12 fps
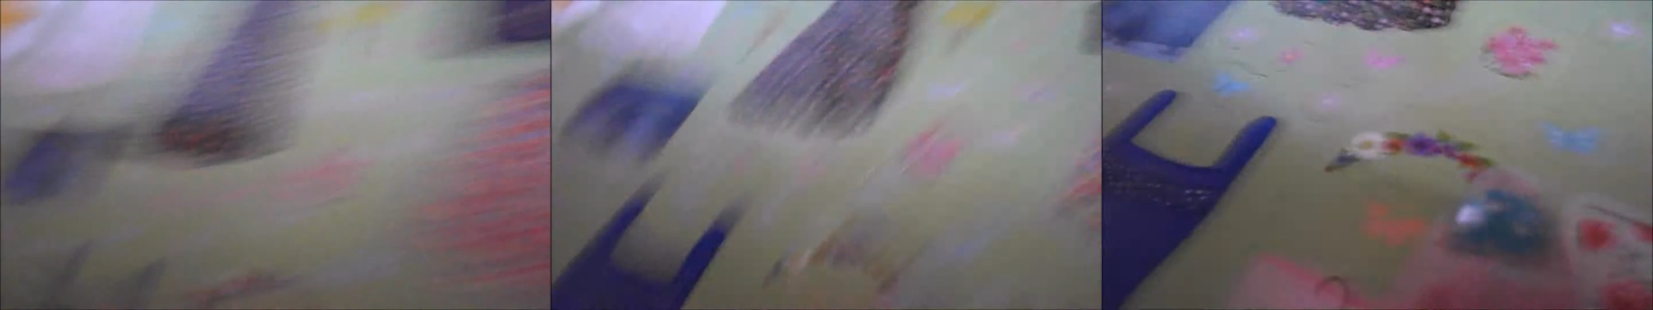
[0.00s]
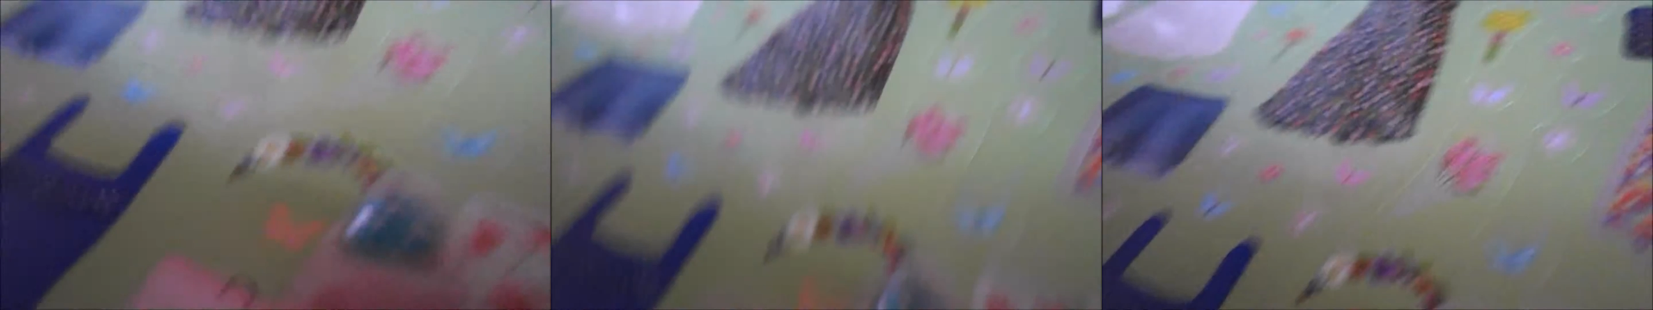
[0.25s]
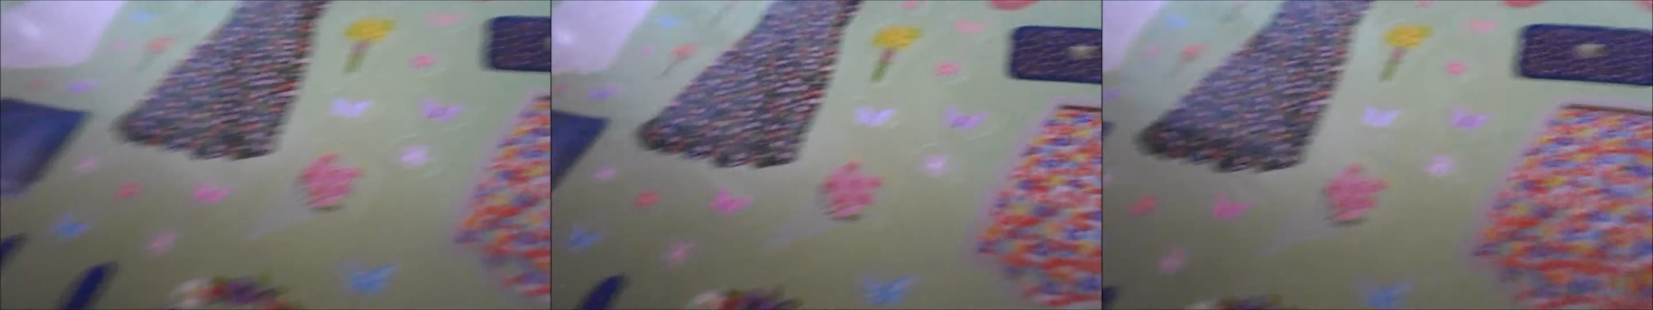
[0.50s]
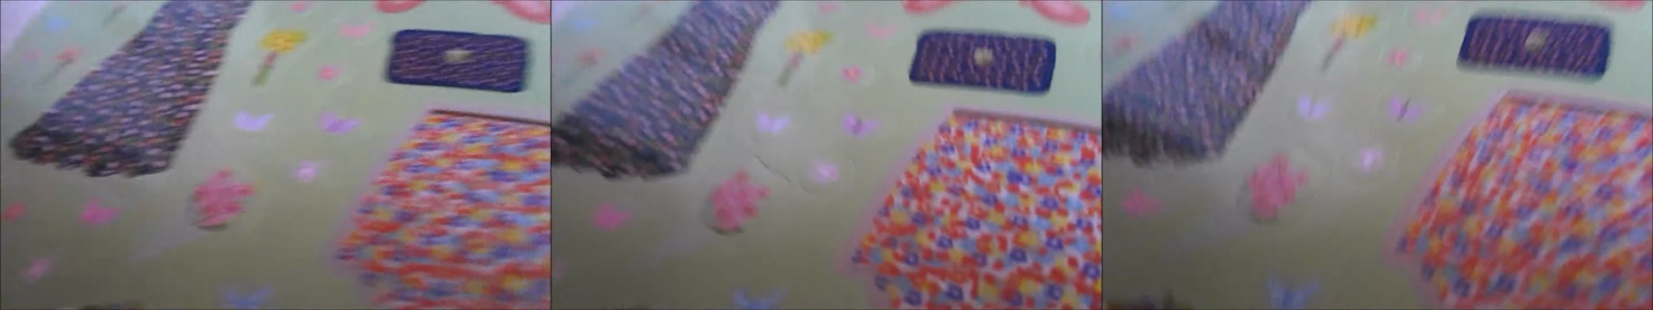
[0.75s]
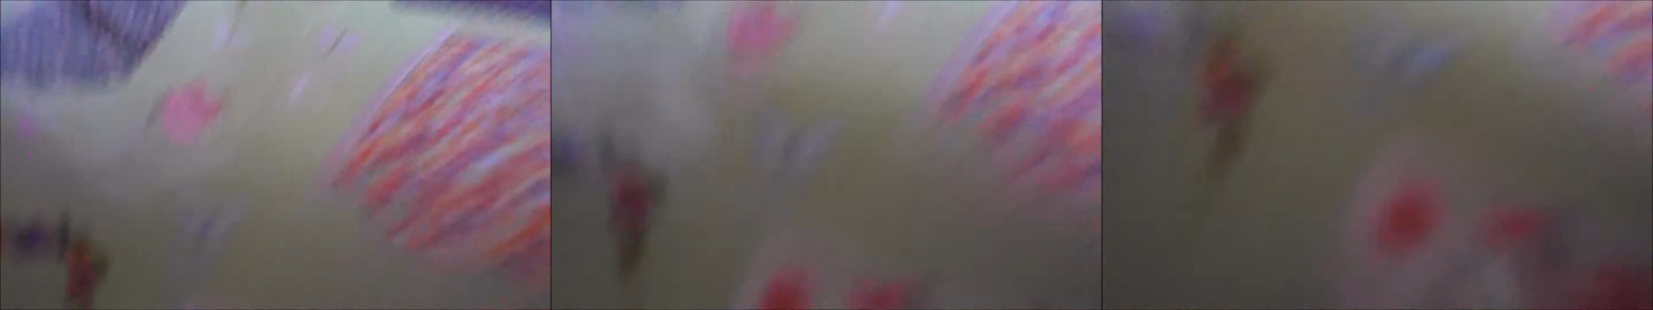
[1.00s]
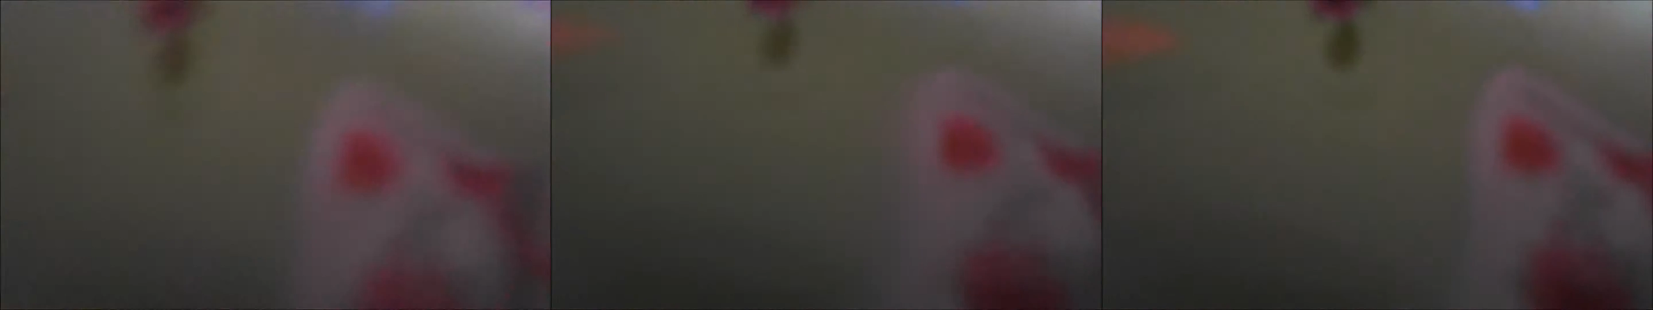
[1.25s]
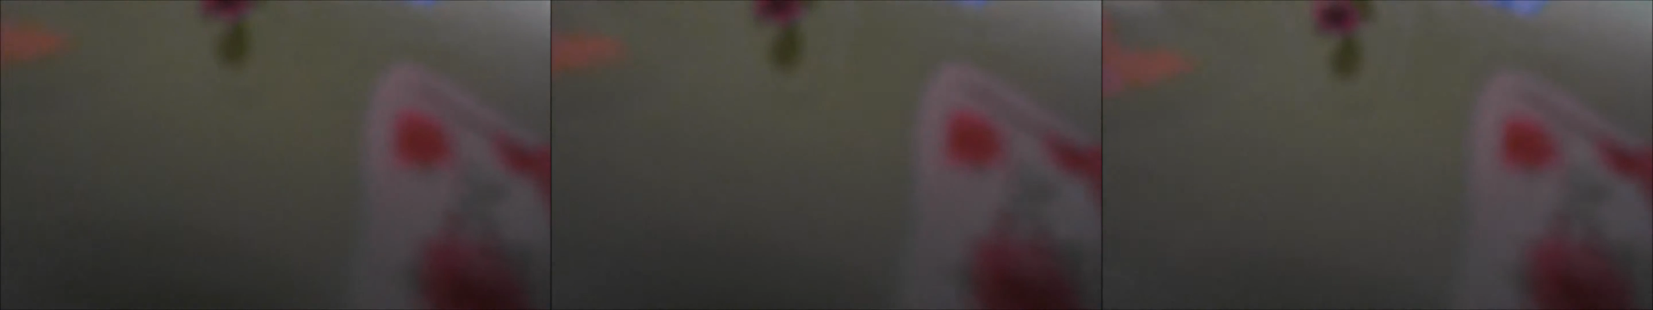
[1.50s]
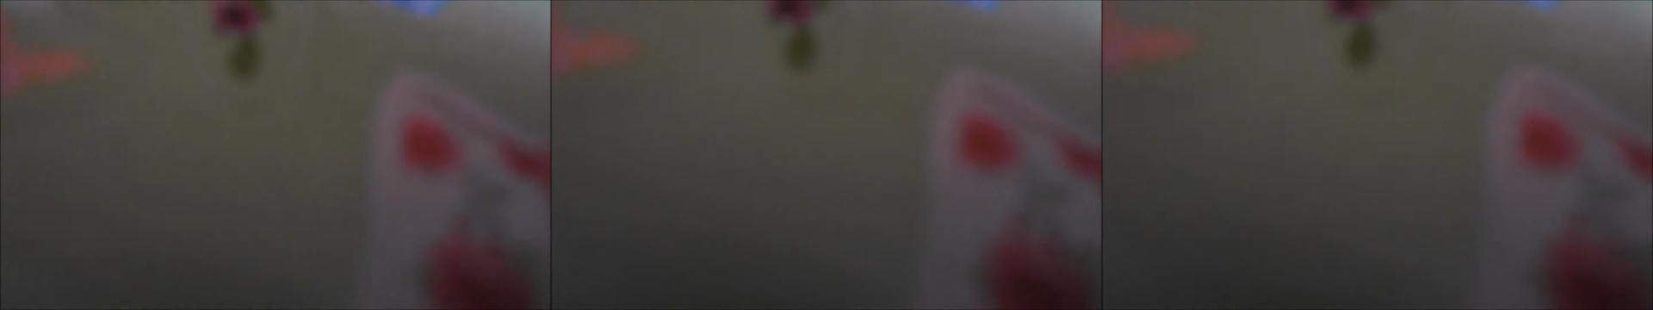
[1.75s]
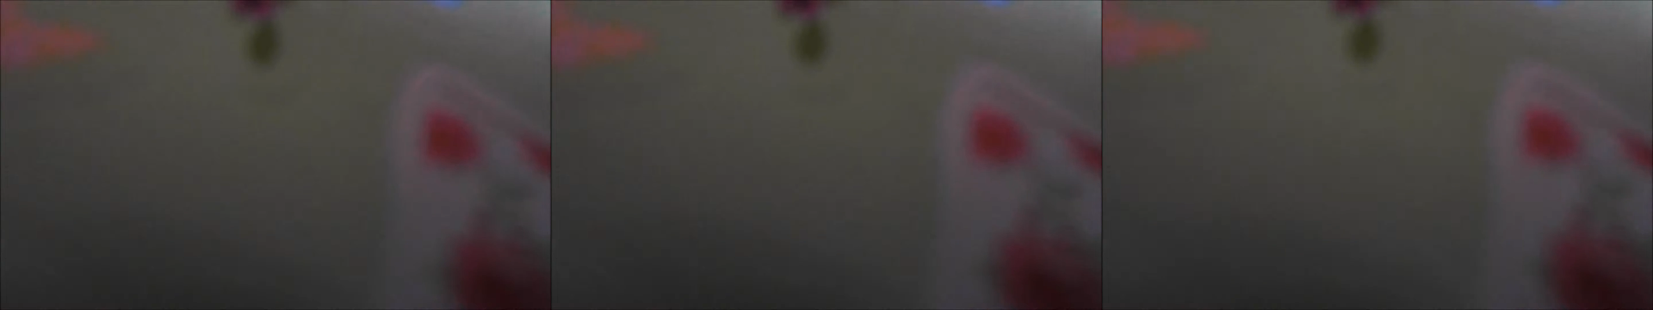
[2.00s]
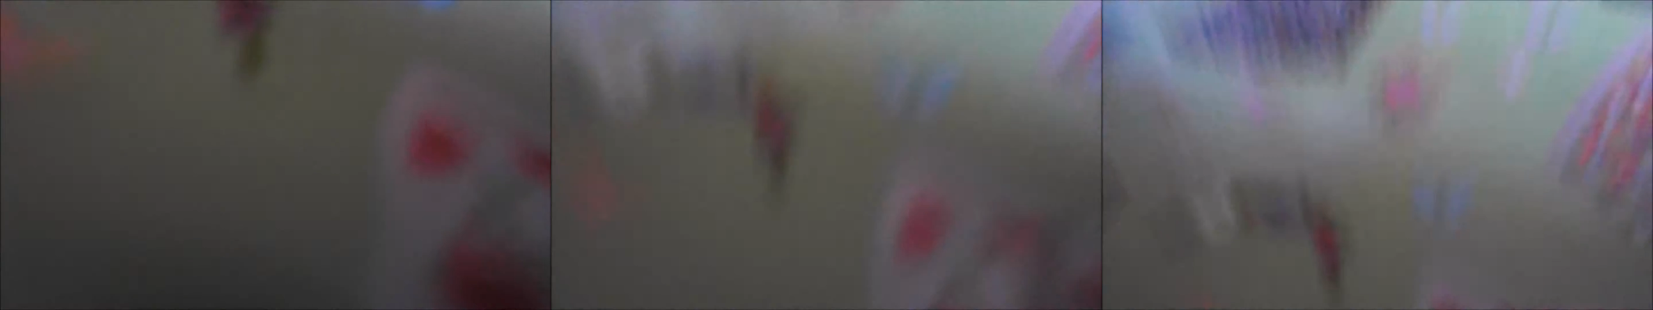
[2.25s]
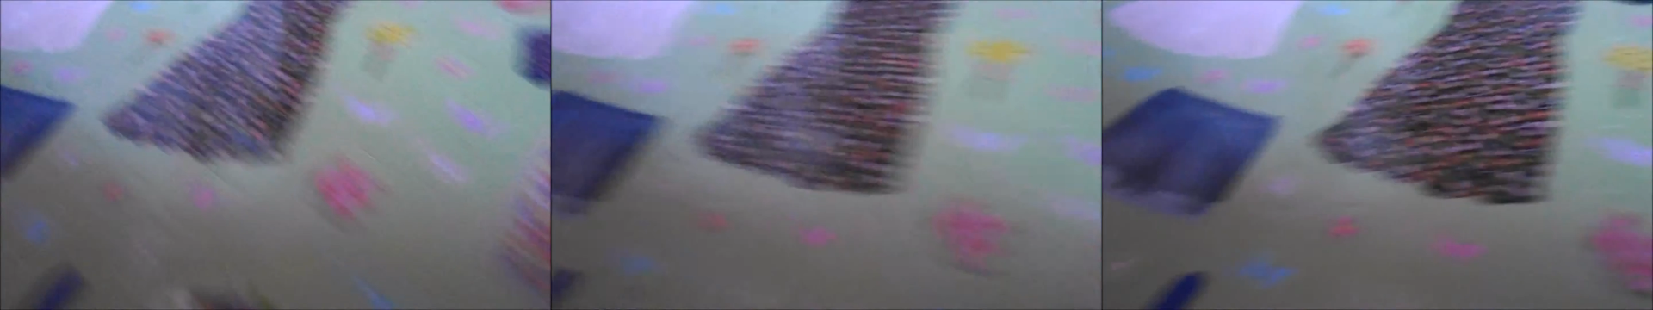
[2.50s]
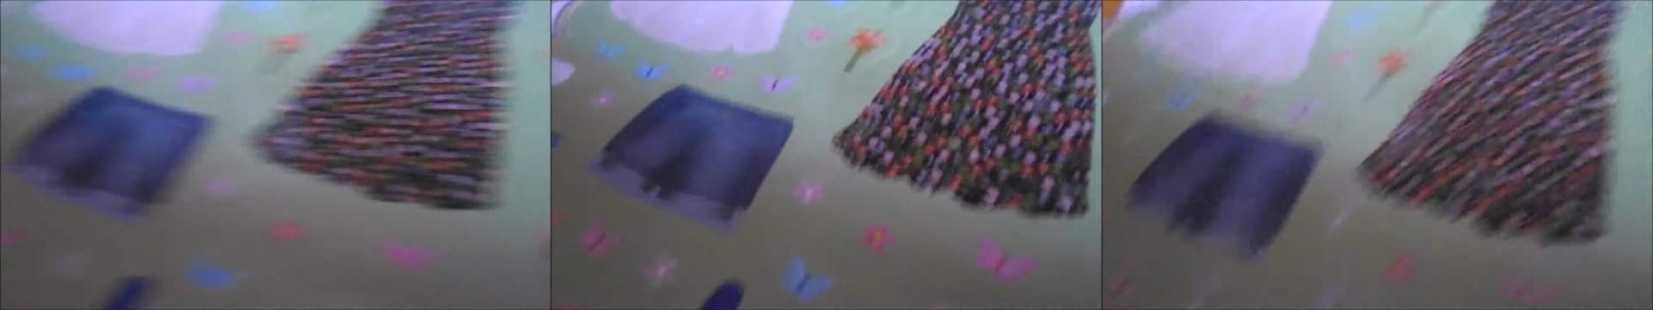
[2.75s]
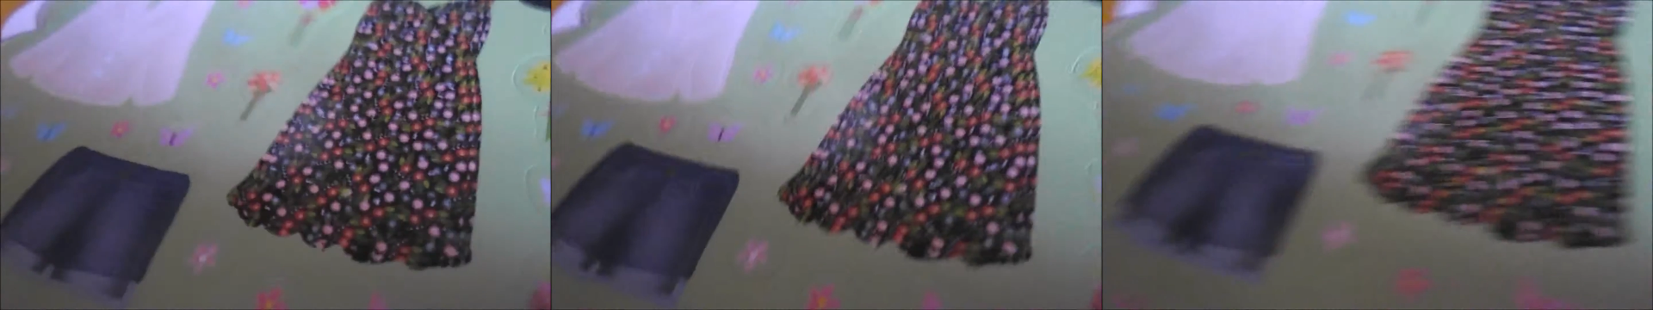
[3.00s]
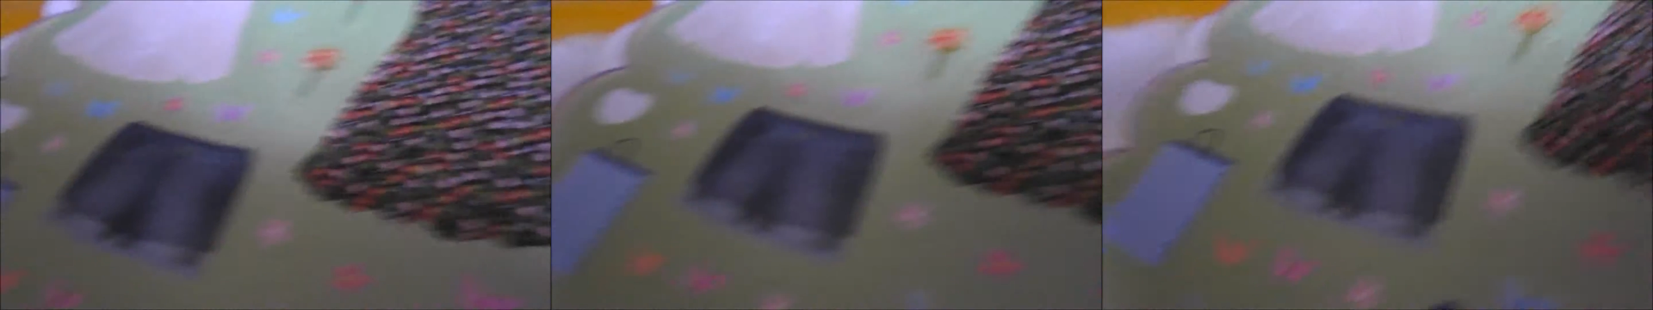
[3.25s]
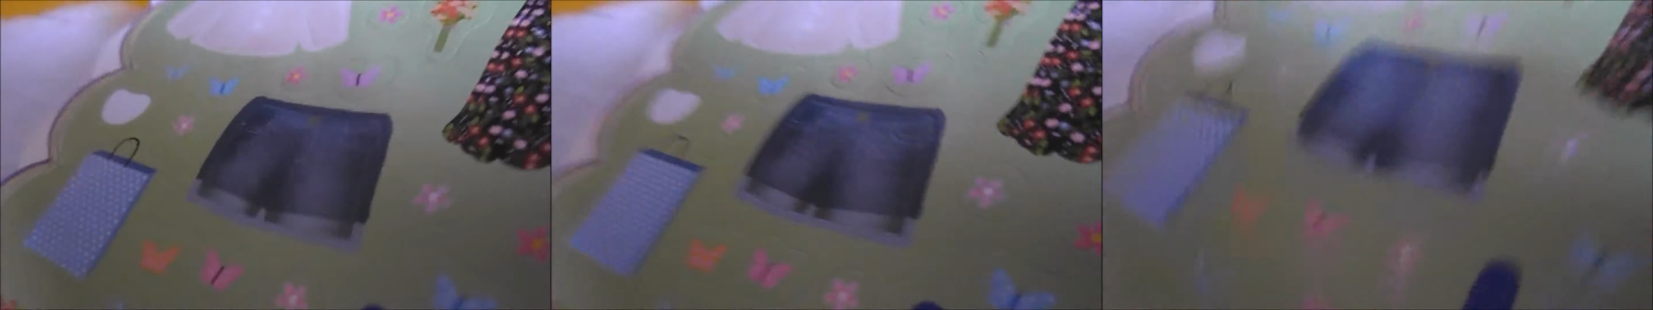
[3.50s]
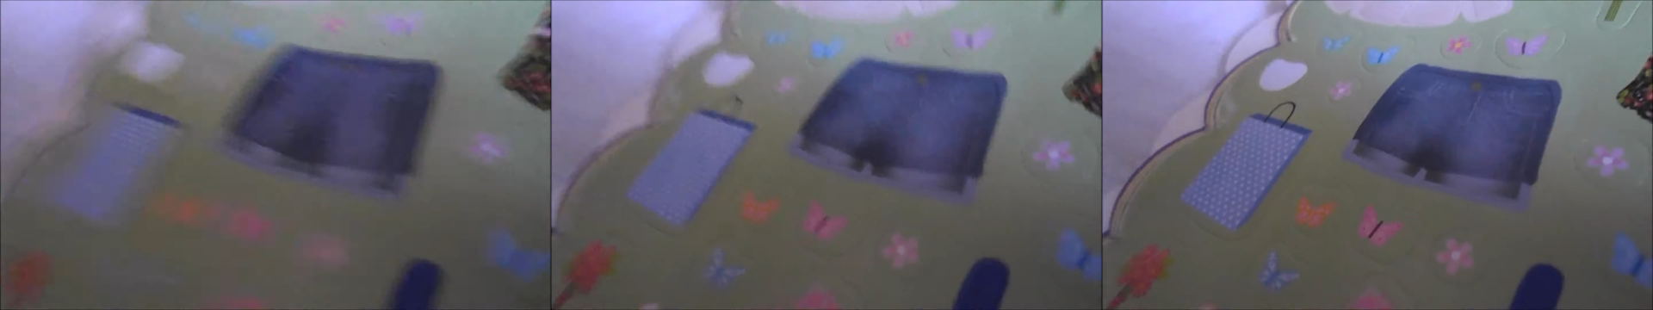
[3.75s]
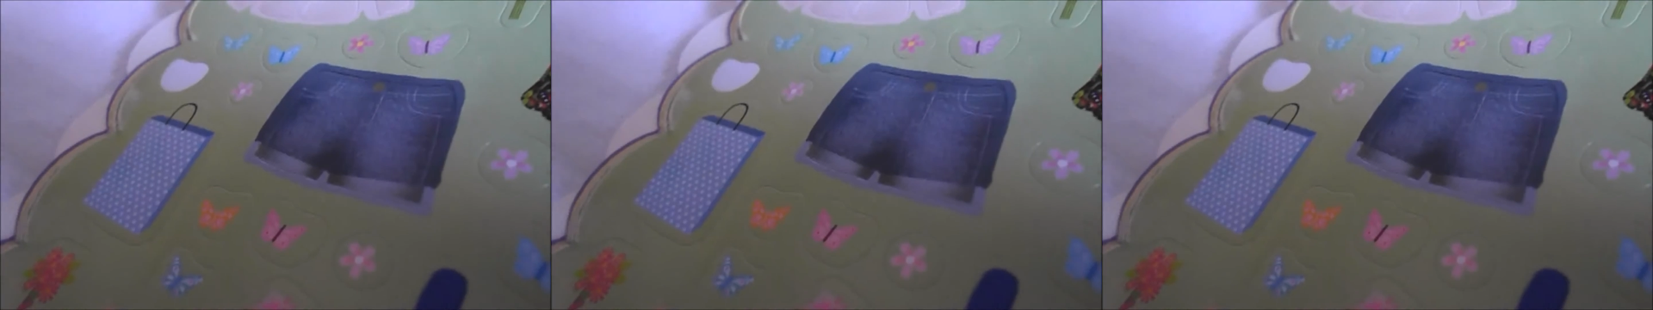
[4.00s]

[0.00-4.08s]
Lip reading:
(no speaker visible)